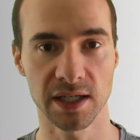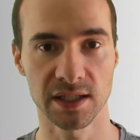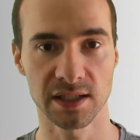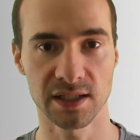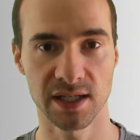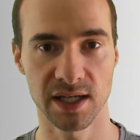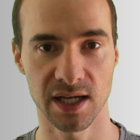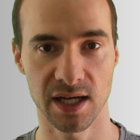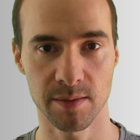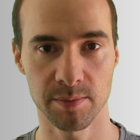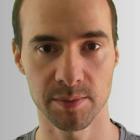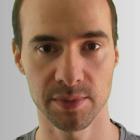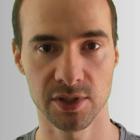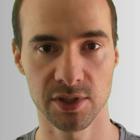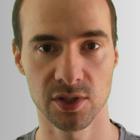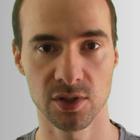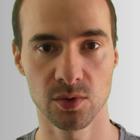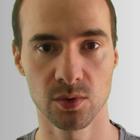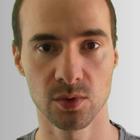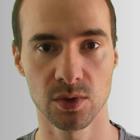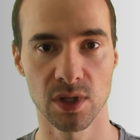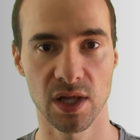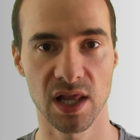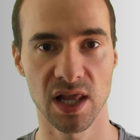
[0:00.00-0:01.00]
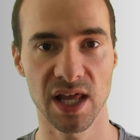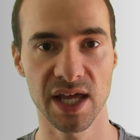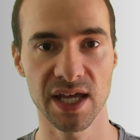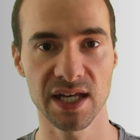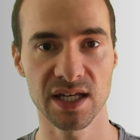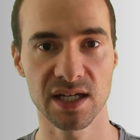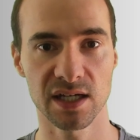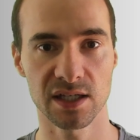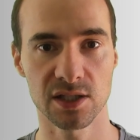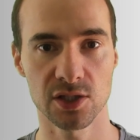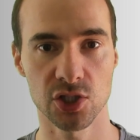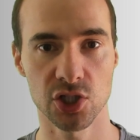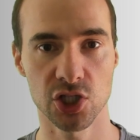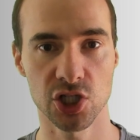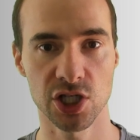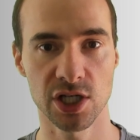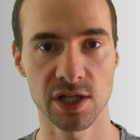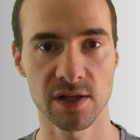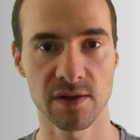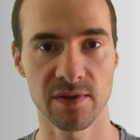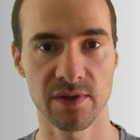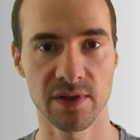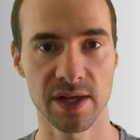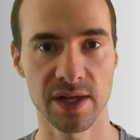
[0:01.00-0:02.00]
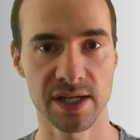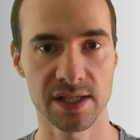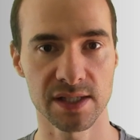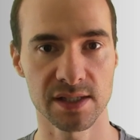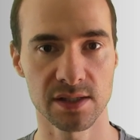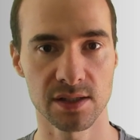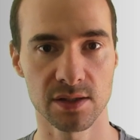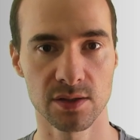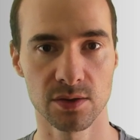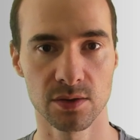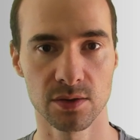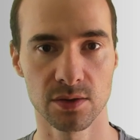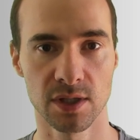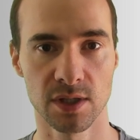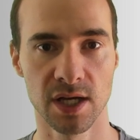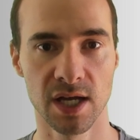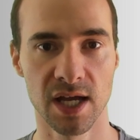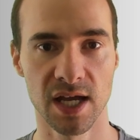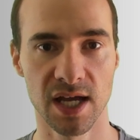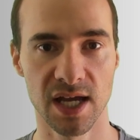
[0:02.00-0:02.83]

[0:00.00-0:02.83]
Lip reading: cap to later chill this to